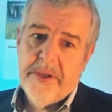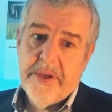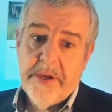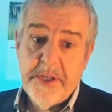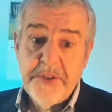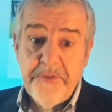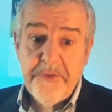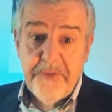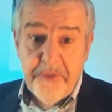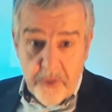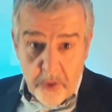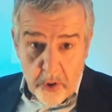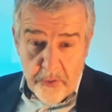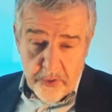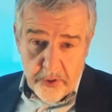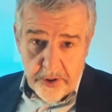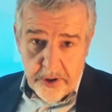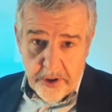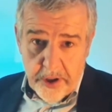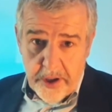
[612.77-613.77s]
His
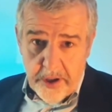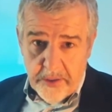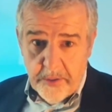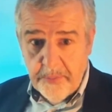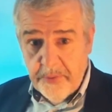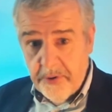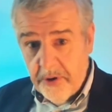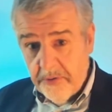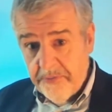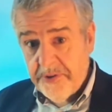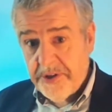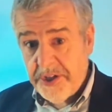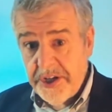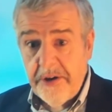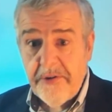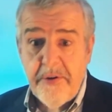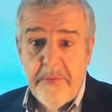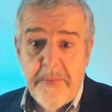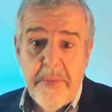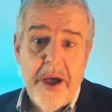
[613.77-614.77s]
forerunner, the prophet
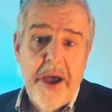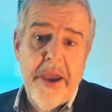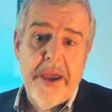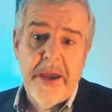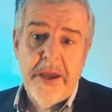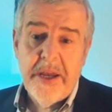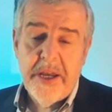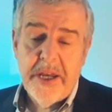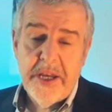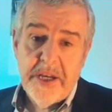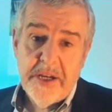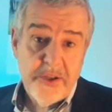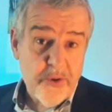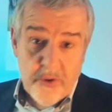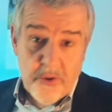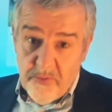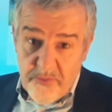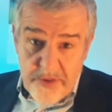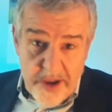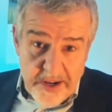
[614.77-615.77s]
Jeremiah, has
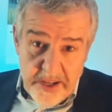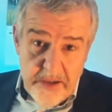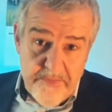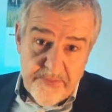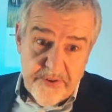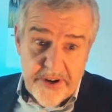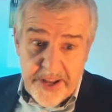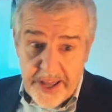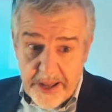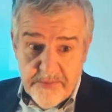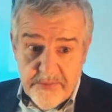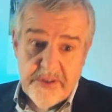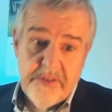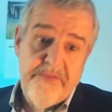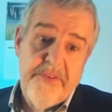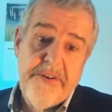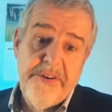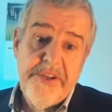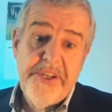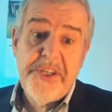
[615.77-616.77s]
already pronounced a
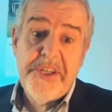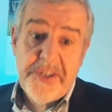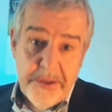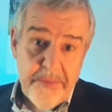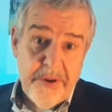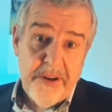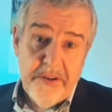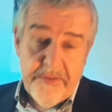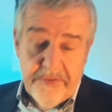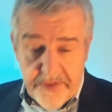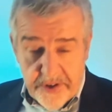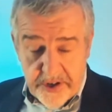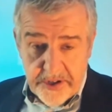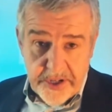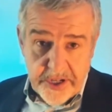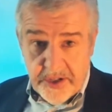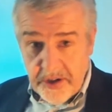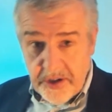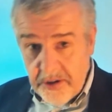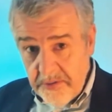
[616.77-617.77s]
very similar
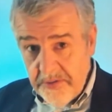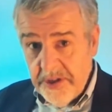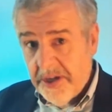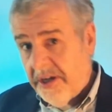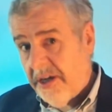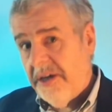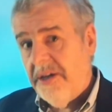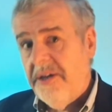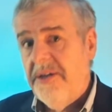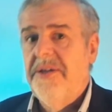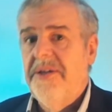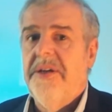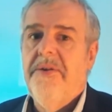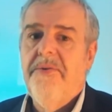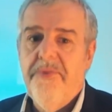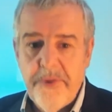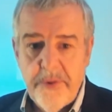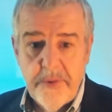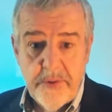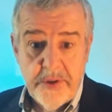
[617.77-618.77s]
verdict on the kings
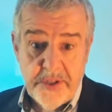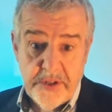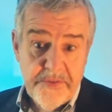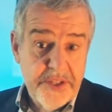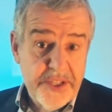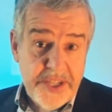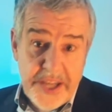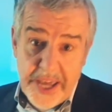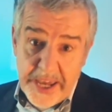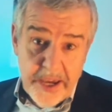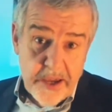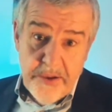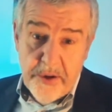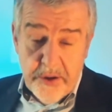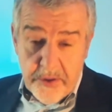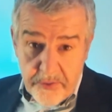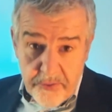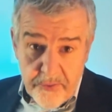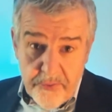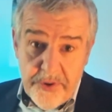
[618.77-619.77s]
and rulers of the day. And you
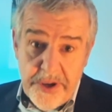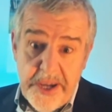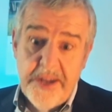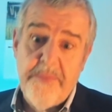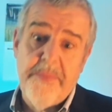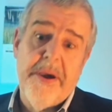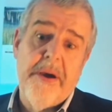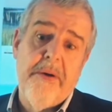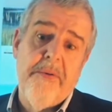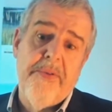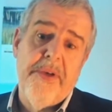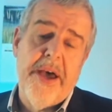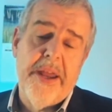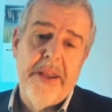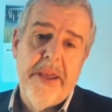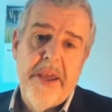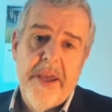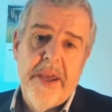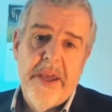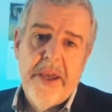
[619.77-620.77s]
can read about
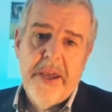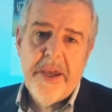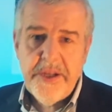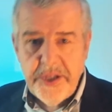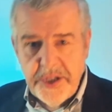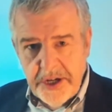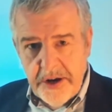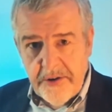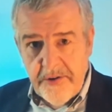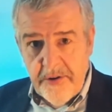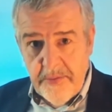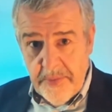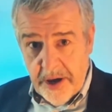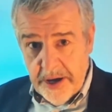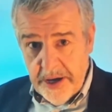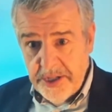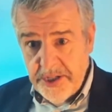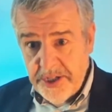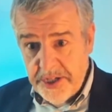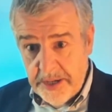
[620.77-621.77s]
that in
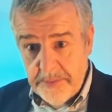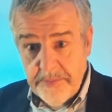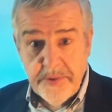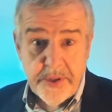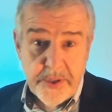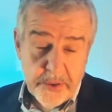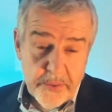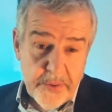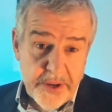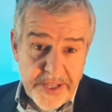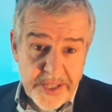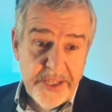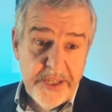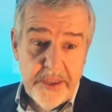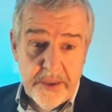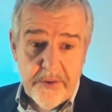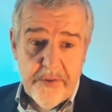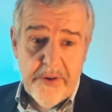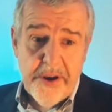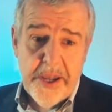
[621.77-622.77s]
Jeremiah chapter
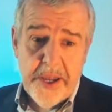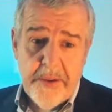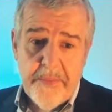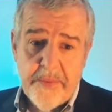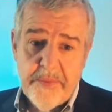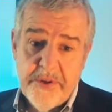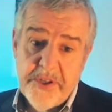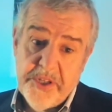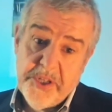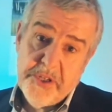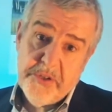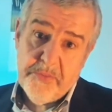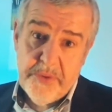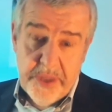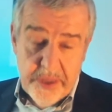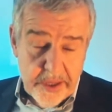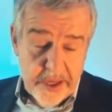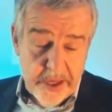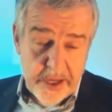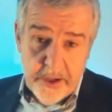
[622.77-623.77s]
23, which
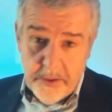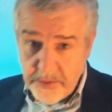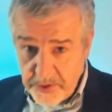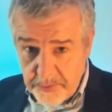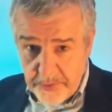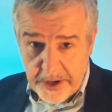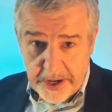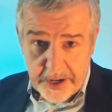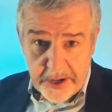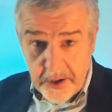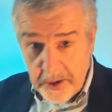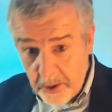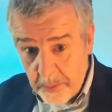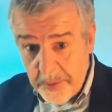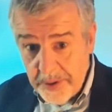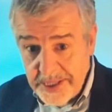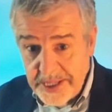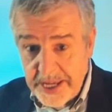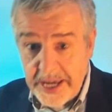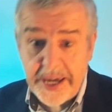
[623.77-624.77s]
we think was written a
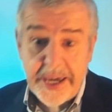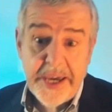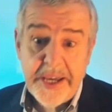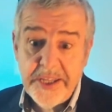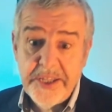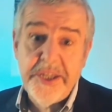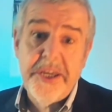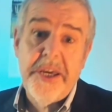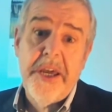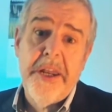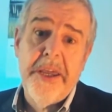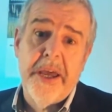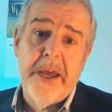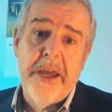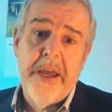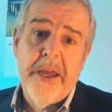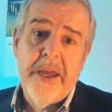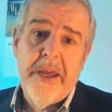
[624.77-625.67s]
couple of decades earlier.